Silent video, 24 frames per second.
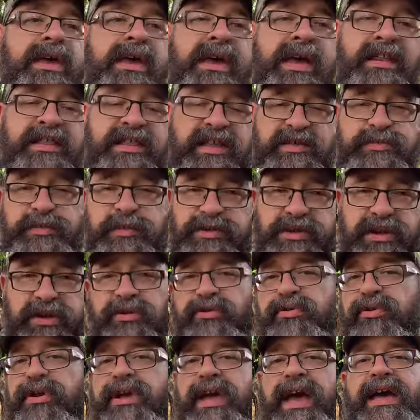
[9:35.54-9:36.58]
In this
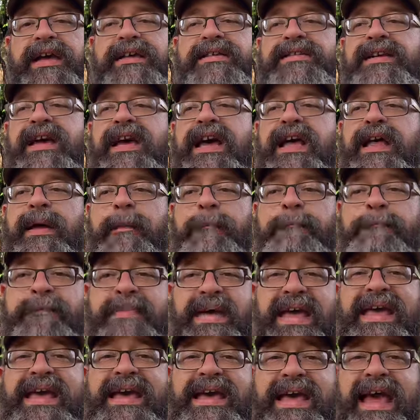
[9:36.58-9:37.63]
particular case,
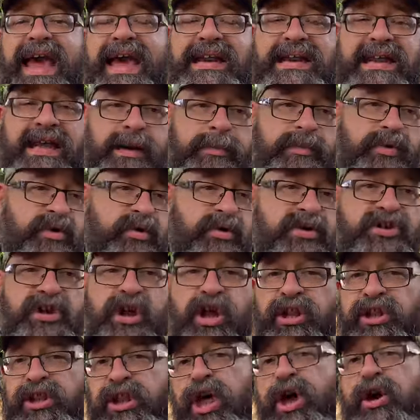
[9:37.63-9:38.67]
being an immigrant
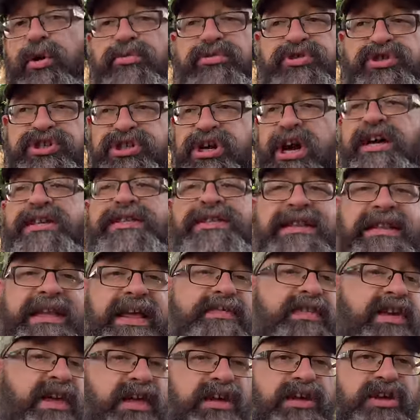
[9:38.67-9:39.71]
alone, just
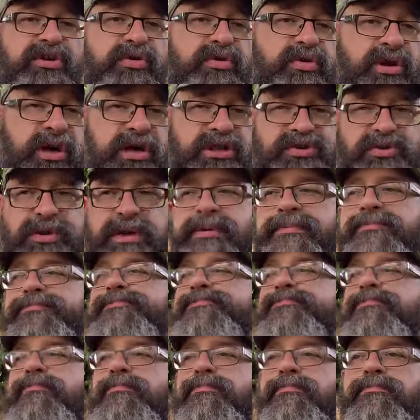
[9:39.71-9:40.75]
living in a new country,
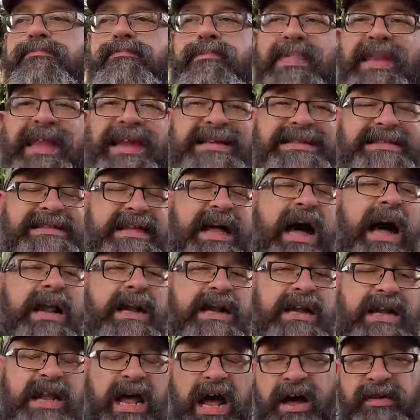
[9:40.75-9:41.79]
is not
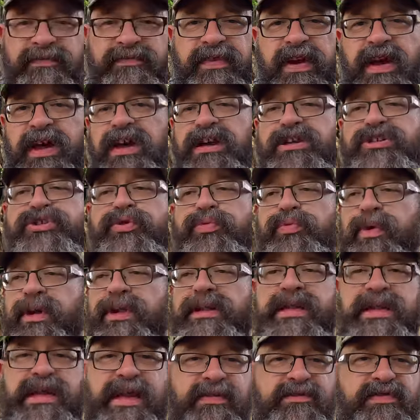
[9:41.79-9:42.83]
enough to
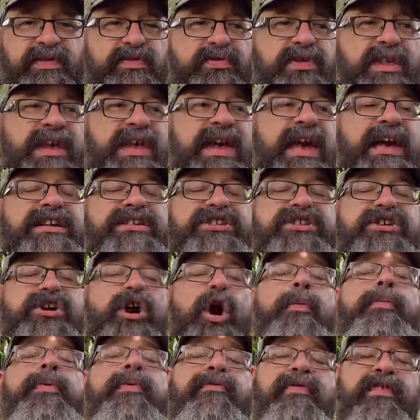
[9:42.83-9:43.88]
really give you the
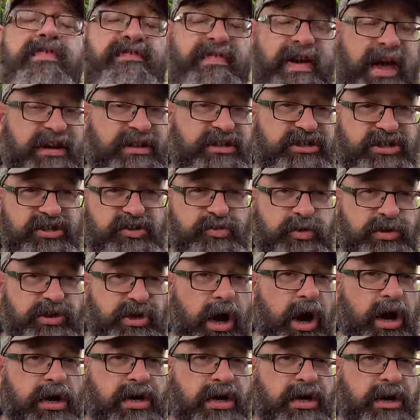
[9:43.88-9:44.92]
scope of advantages we're
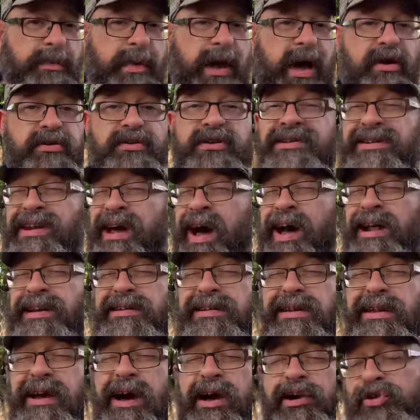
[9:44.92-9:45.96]
talking about, not
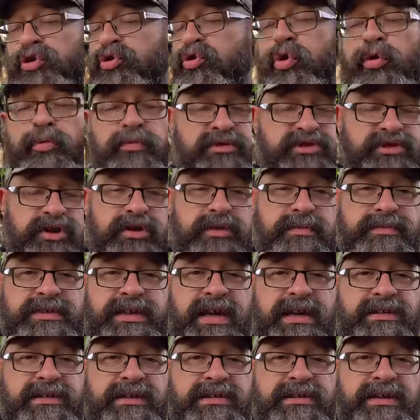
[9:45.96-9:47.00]
under normal
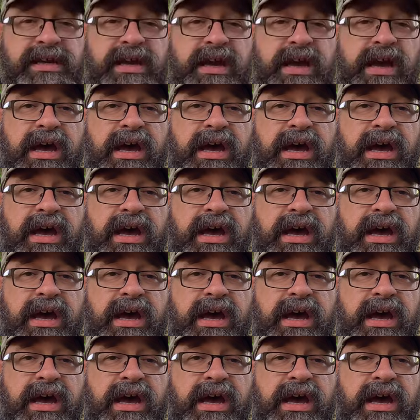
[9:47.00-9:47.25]
circumstances.